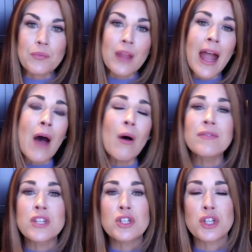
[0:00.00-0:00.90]
How
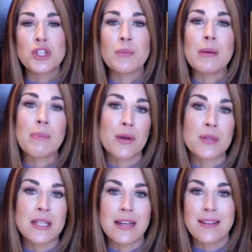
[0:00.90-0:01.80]
often should you be
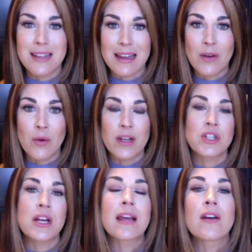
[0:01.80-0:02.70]
posting? Second
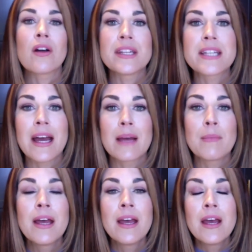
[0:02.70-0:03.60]
question I get all the time.